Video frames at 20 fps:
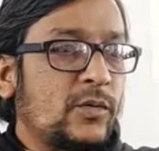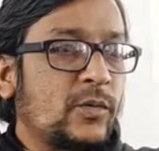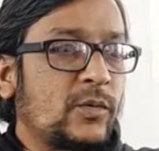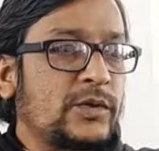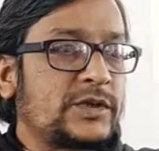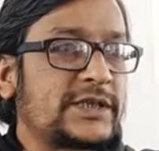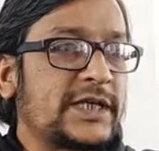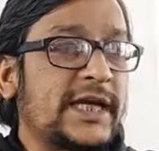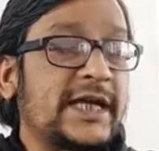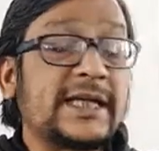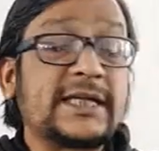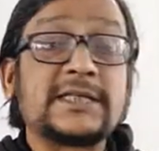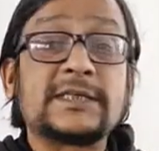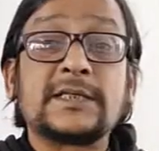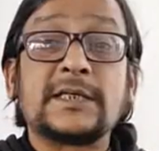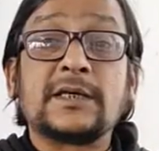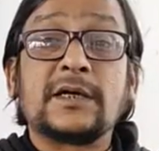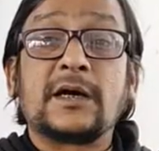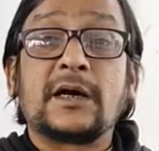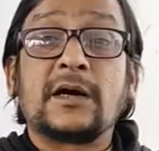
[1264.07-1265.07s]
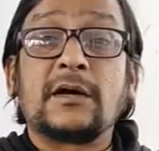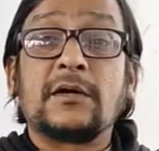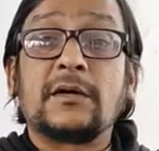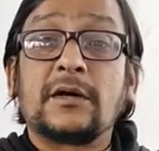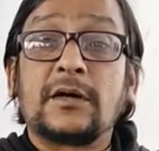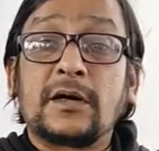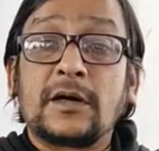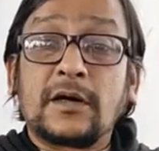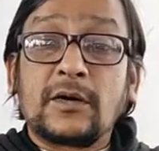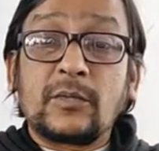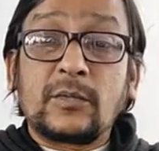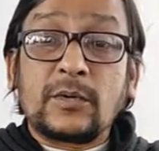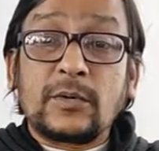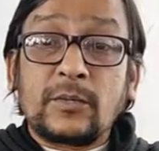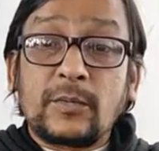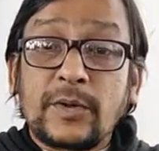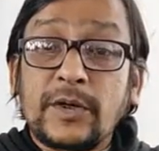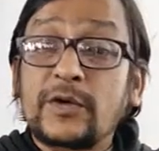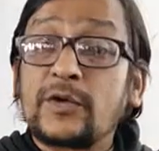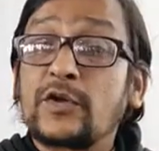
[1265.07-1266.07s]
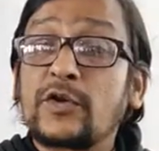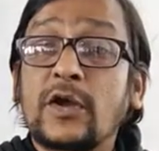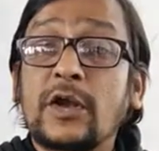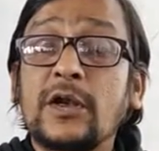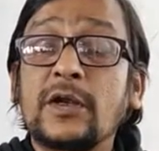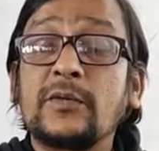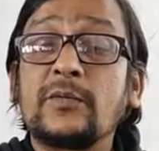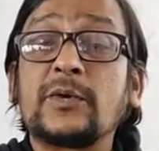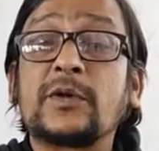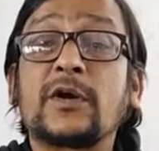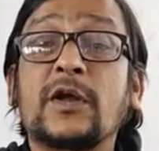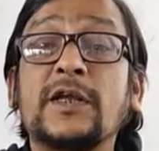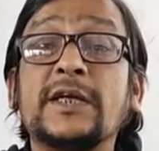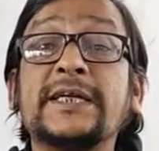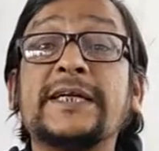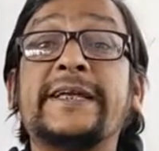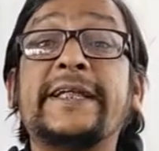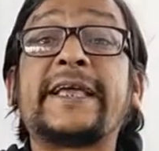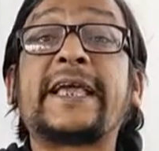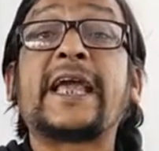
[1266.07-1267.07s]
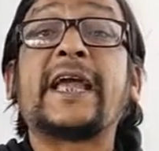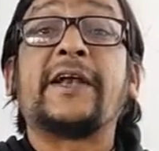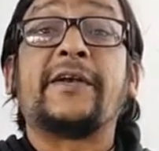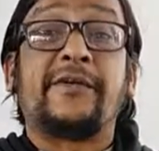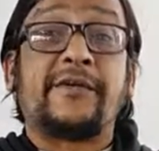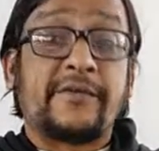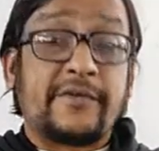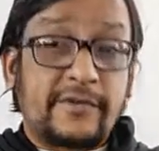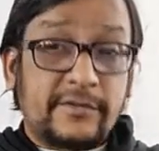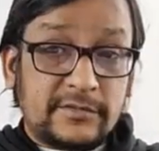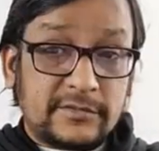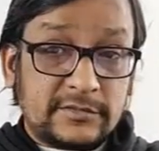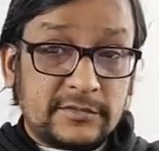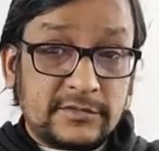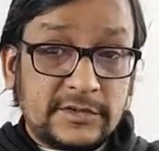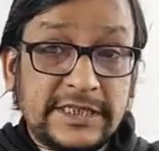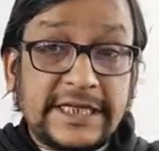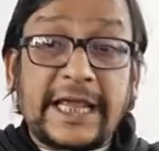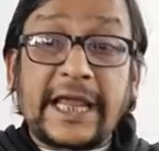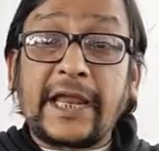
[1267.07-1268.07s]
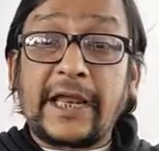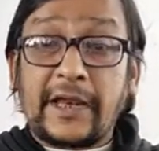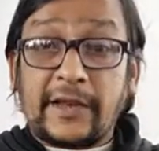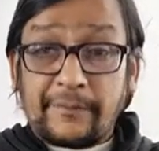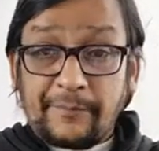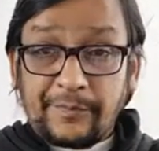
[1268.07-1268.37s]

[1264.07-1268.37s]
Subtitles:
We say it what we call it decade, okay.